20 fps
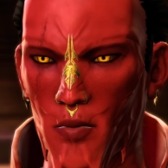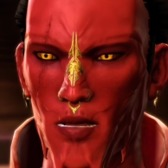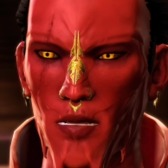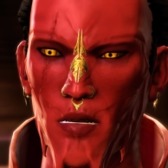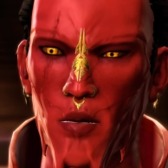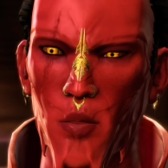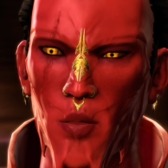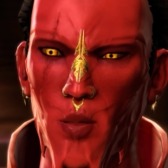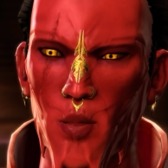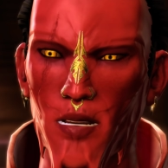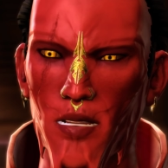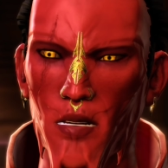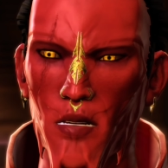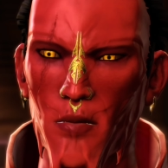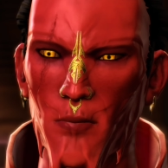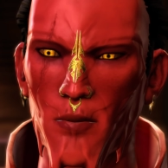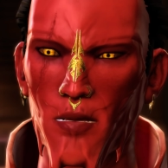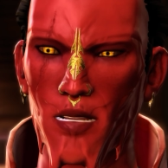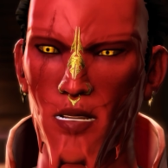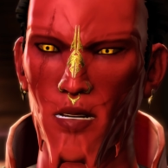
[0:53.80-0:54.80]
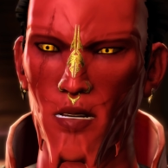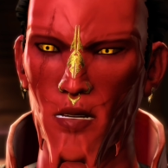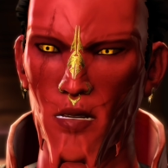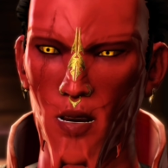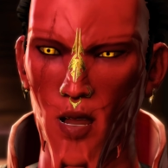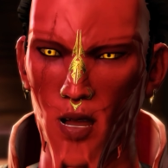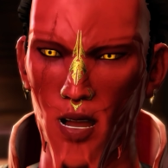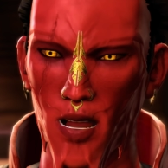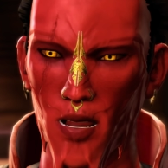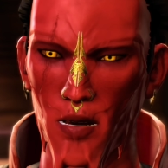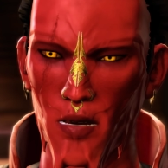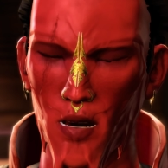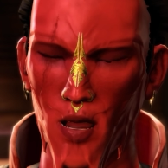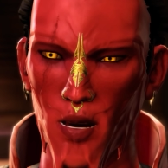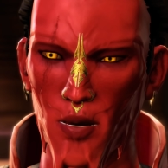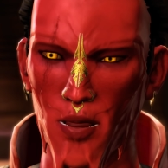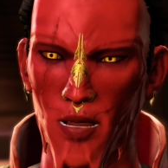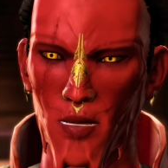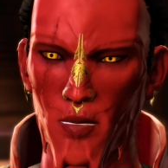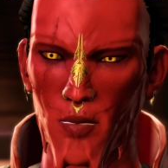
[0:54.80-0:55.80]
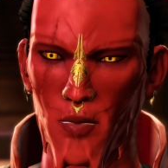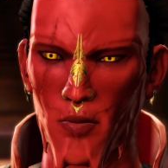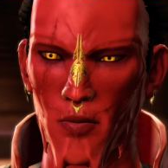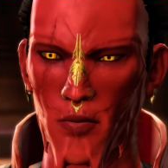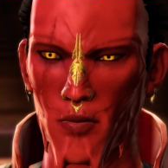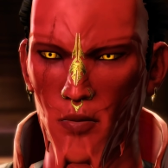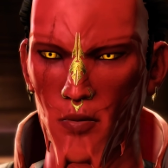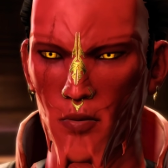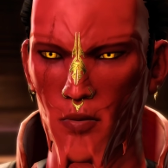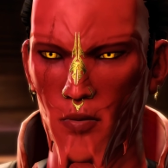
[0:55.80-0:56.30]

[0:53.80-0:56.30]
Why do you need me to handle this?